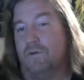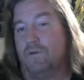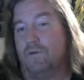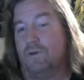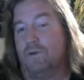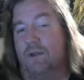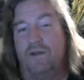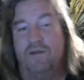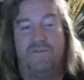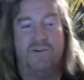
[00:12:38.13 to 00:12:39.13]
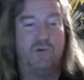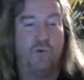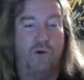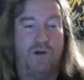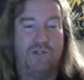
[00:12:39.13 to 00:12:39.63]
an individual
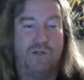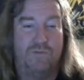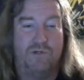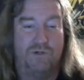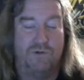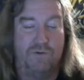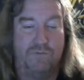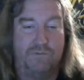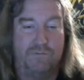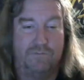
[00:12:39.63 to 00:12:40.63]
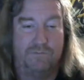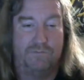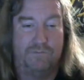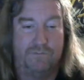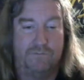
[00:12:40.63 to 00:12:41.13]
walks up to you,
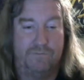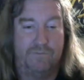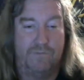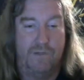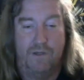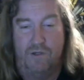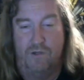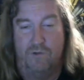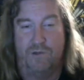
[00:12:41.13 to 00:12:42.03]
human,